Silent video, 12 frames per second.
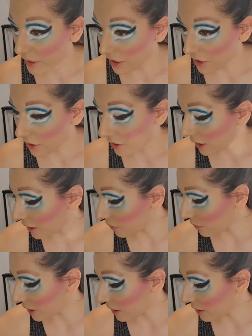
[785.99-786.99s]
go in
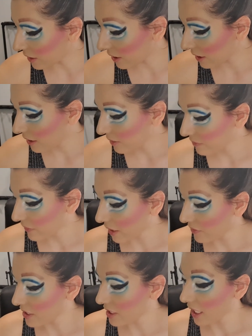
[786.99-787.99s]
with,
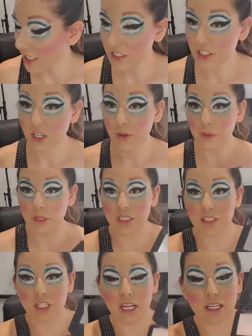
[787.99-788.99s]
I've decided to go with
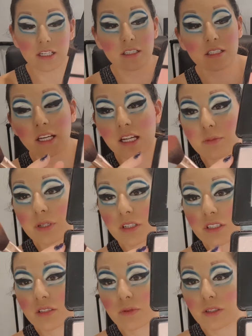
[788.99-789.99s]
this shade instead
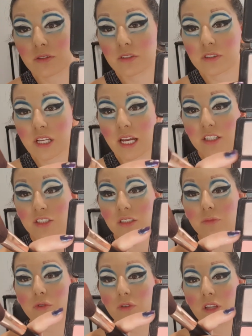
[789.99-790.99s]
because this one looks actually
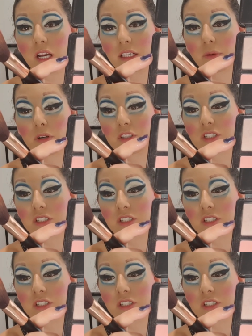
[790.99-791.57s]
more like what she's